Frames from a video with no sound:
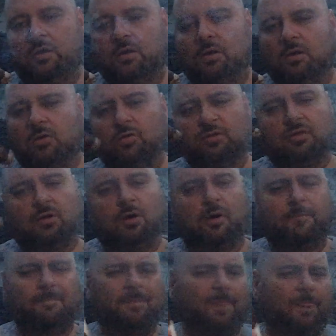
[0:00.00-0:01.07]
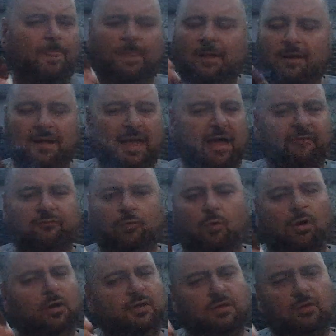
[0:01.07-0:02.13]
Good cigar. After
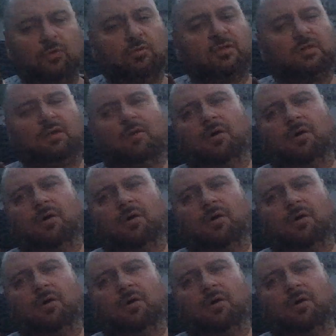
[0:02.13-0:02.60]
all, it's a good cigar.